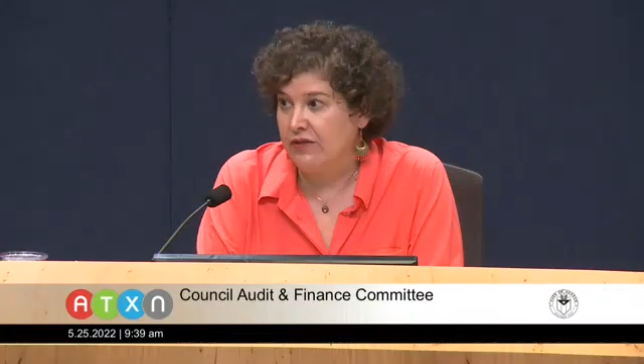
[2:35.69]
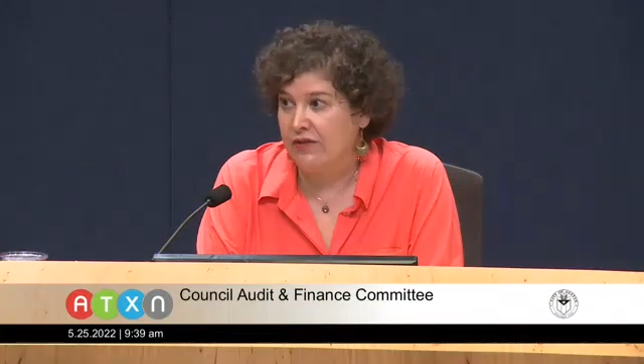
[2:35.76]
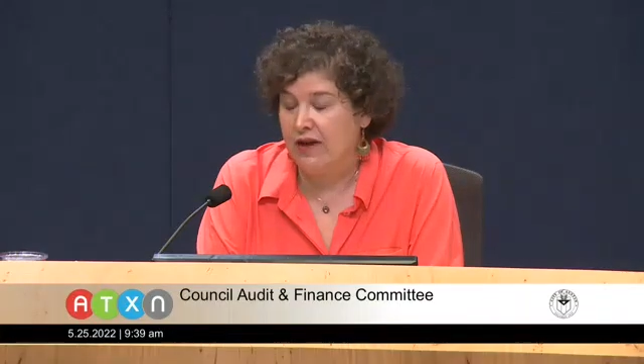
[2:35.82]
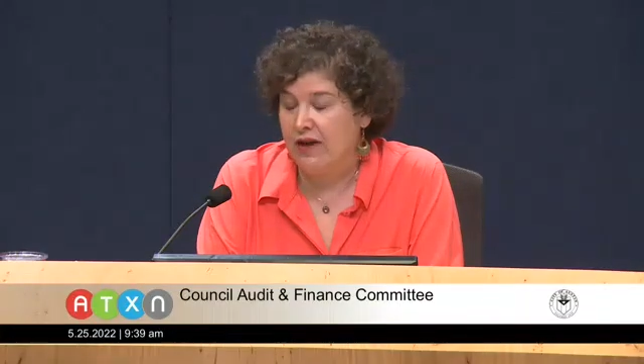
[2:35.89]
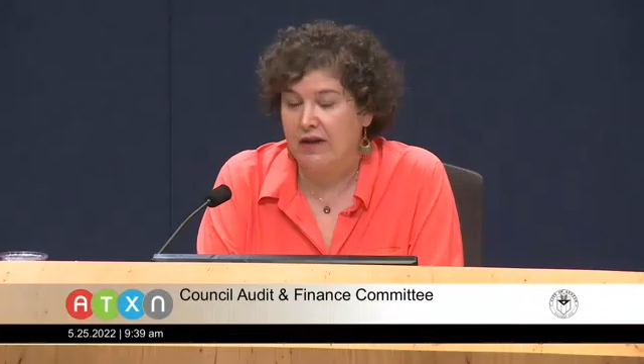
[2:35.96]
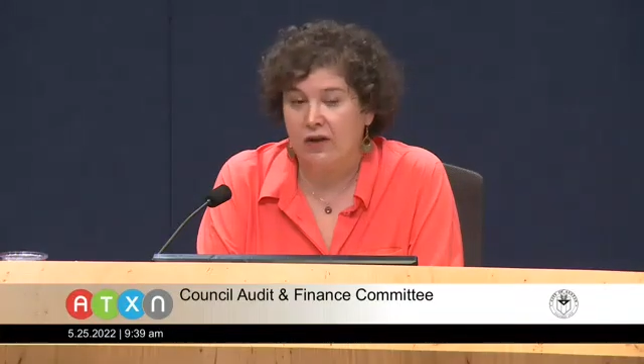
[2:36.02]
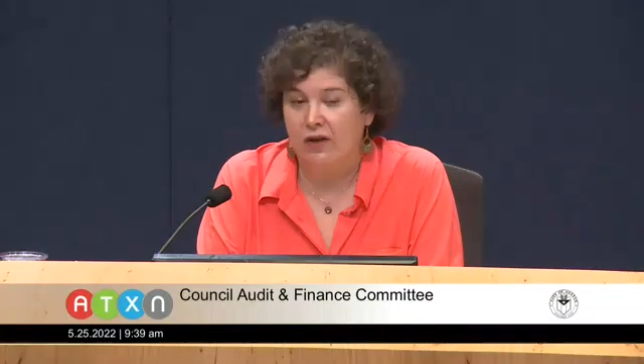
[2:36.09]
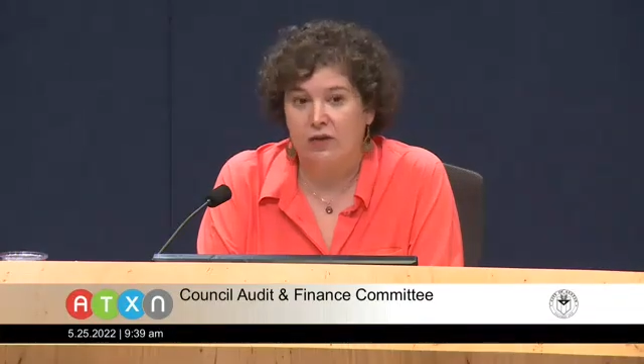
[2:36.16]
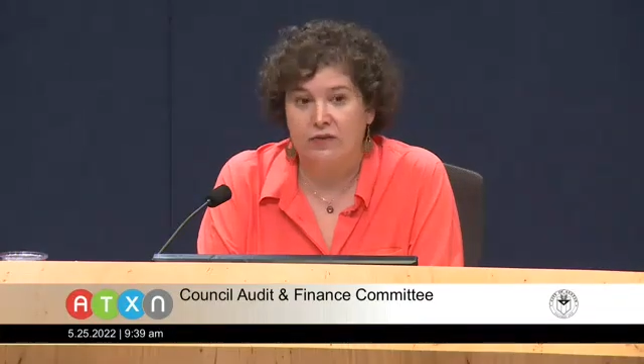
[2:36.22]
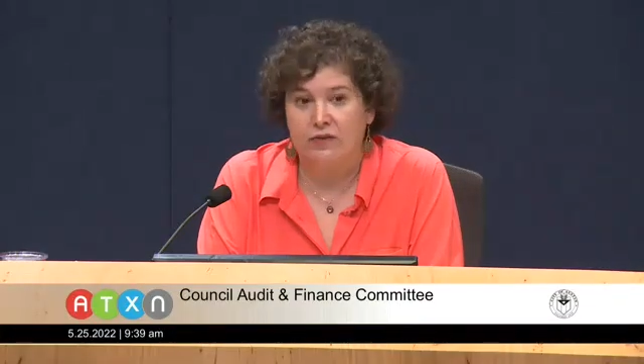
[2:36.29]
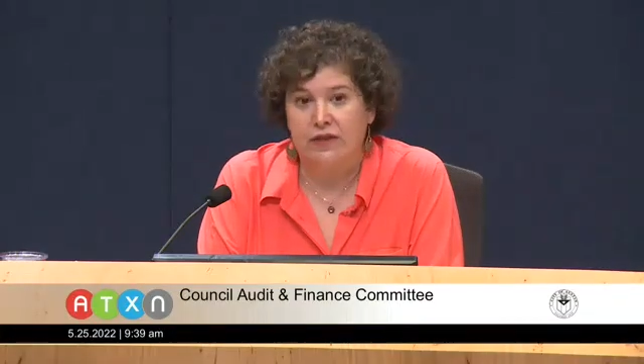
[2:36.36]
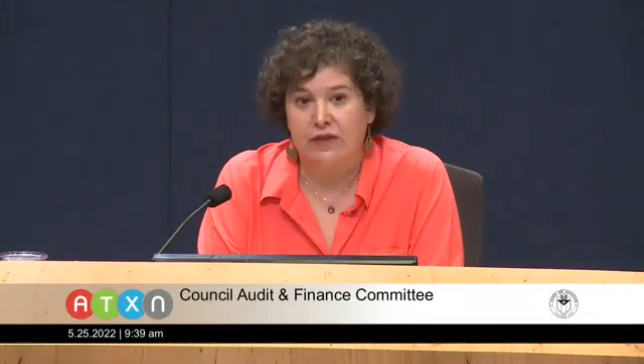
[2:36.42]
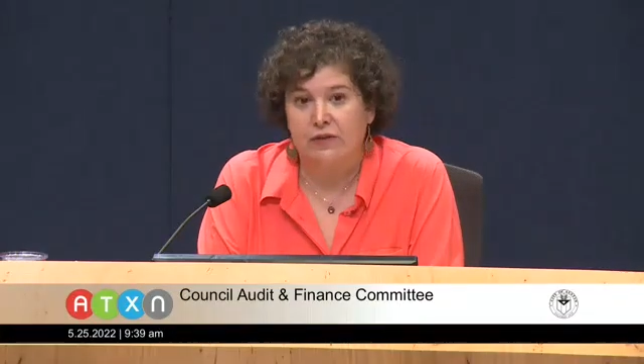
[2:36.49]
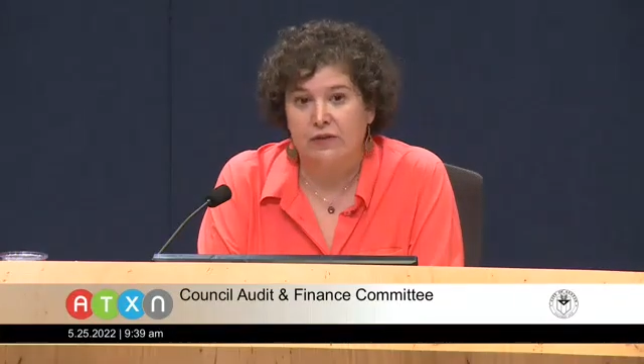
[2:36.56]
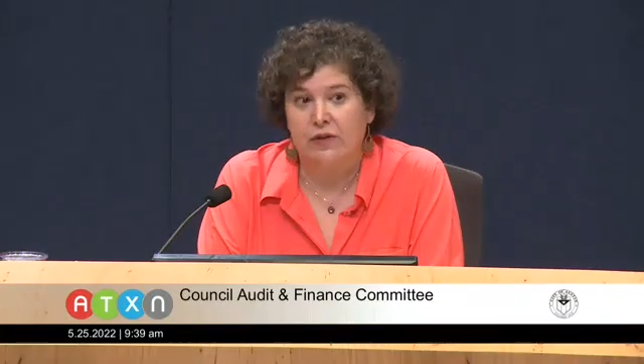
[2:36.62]
that
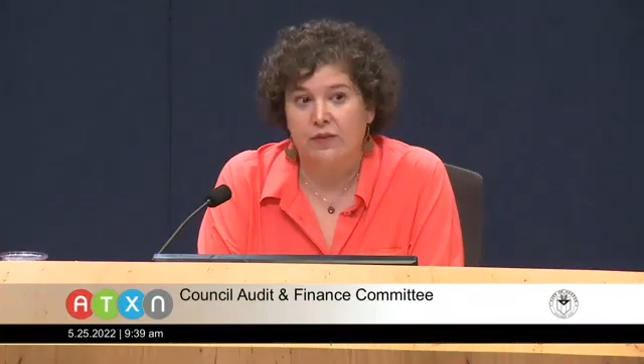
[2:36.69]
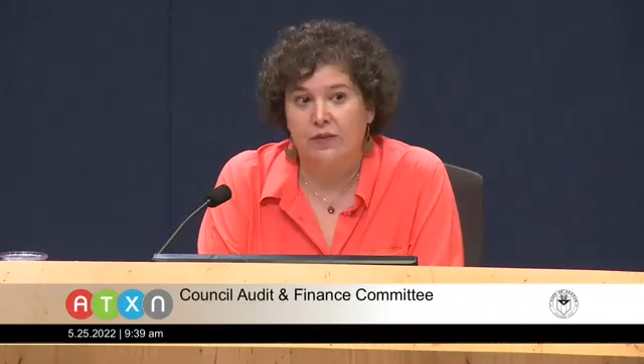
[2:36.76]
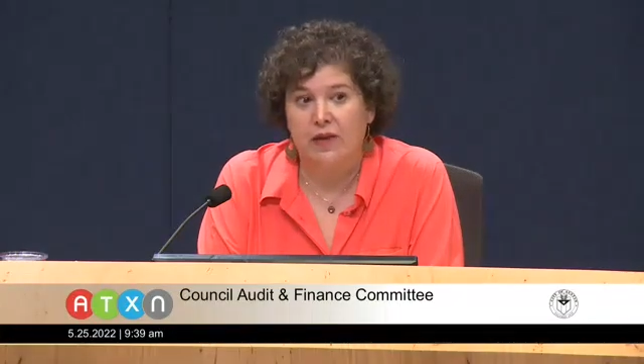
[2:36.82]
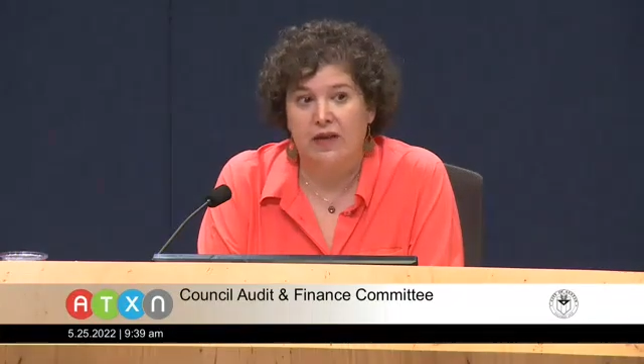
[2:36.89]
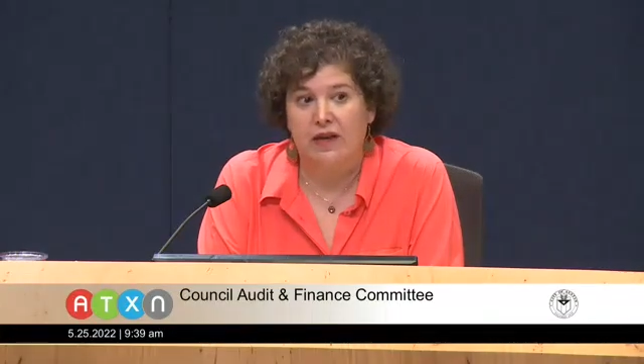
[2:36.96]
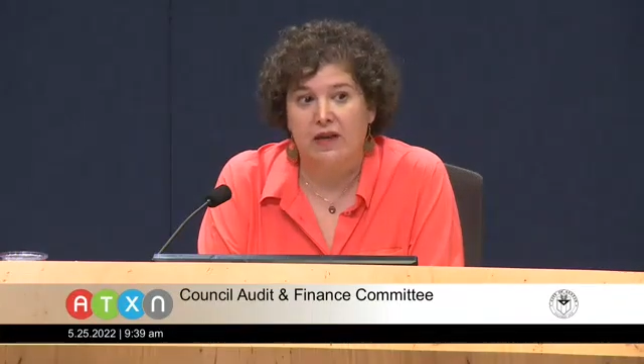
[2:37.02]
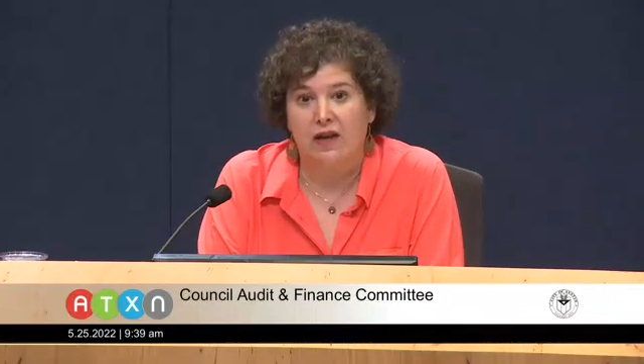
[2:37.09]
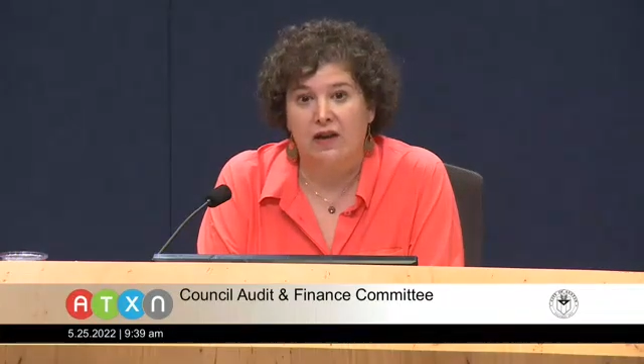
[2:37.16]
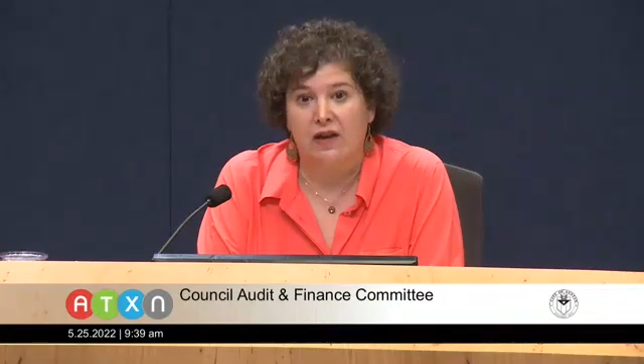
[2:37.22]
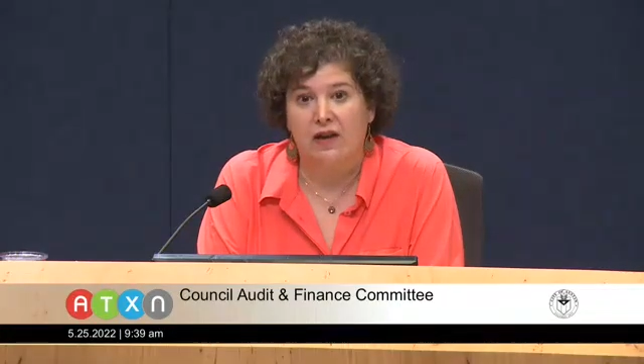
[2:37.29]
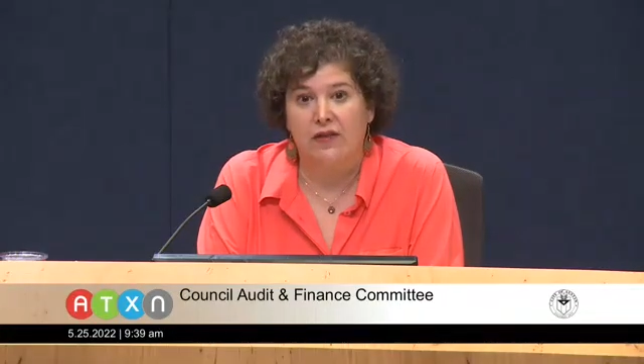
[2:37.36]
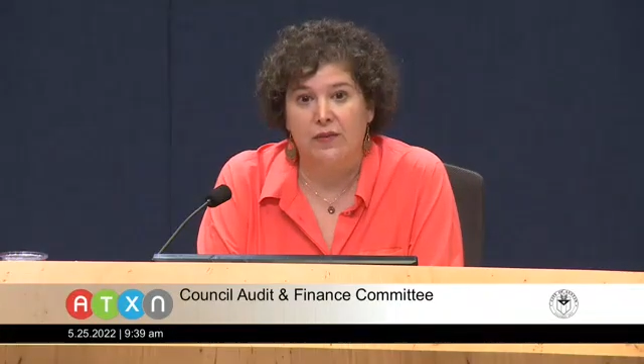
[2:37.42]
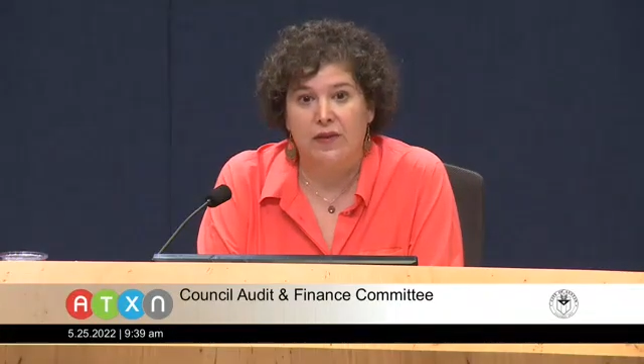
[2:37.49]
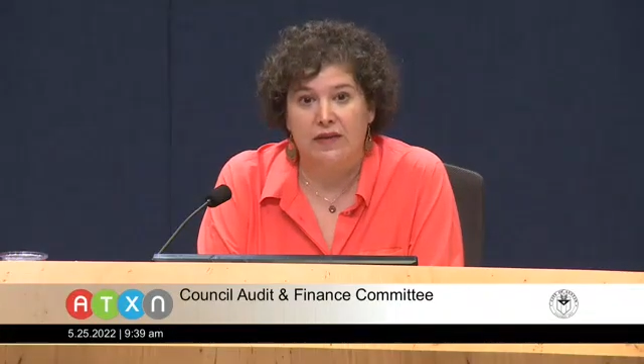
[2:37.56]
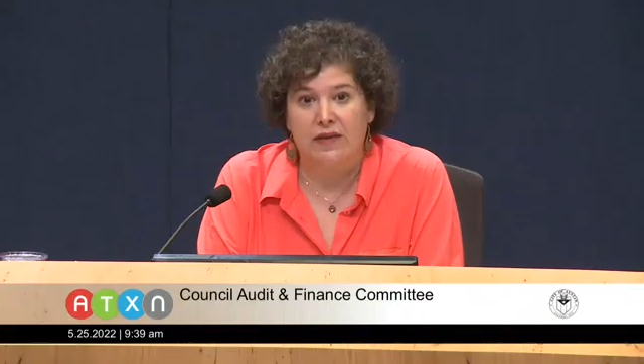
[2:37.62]
hopefully will be
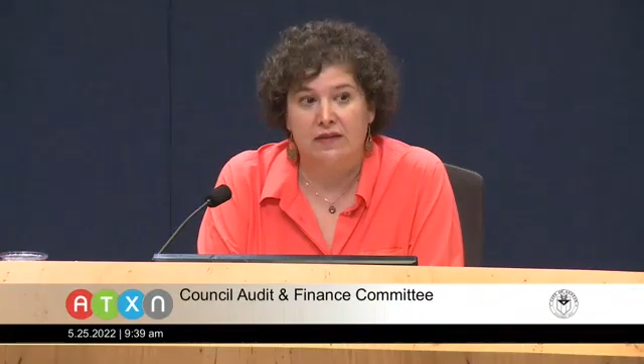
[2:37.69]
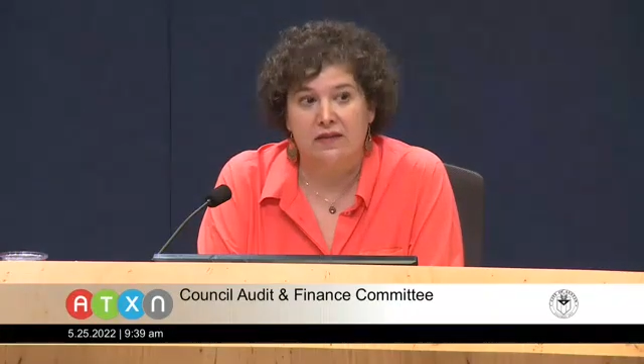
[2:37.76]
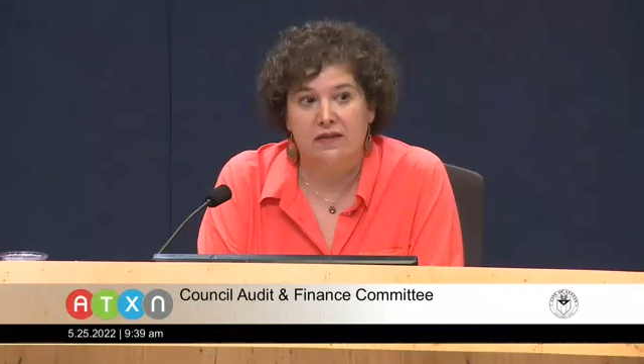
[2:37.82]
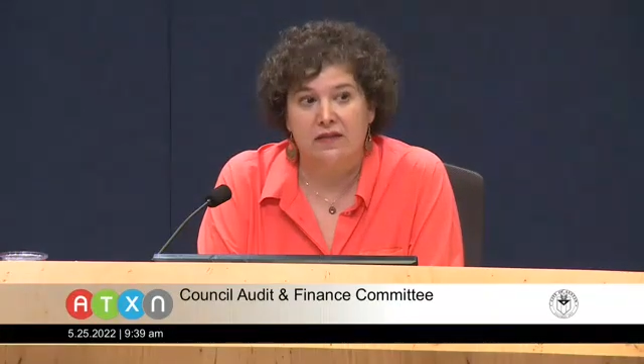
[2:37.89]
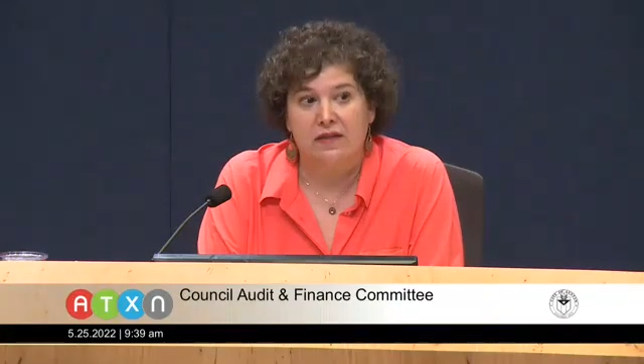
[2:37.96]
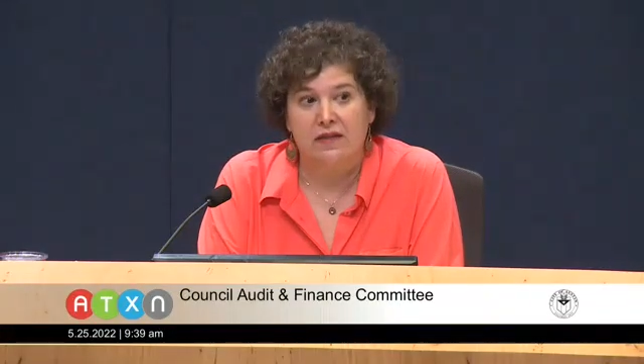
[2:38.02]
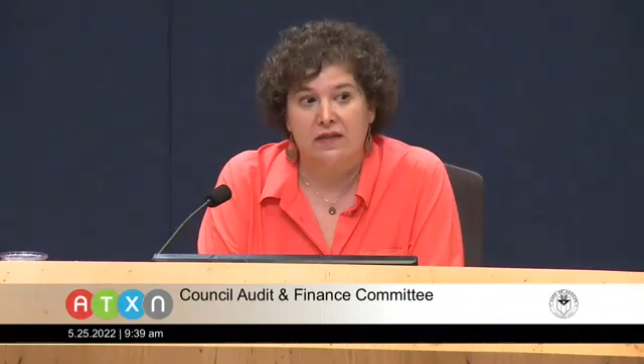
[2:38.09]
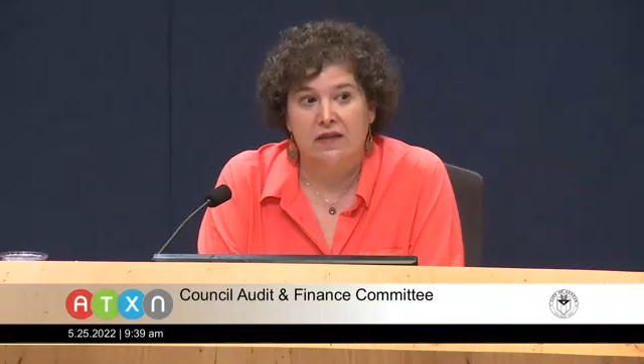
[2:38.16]
another piece